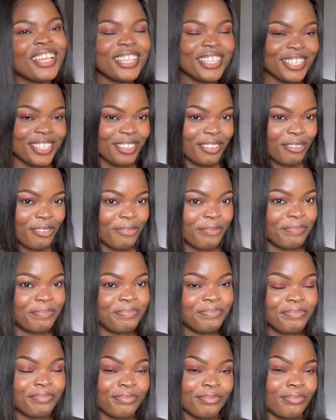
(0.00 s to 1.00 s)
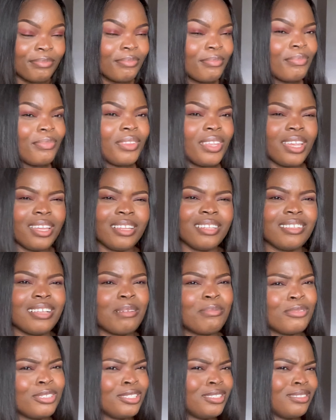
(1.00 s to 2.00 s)
So
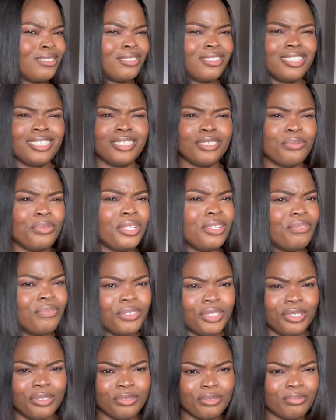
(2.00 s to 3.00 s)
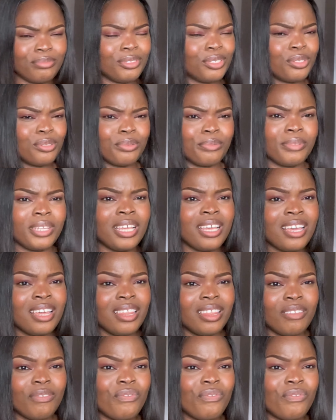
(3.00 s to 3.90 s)
this is a quick video. So the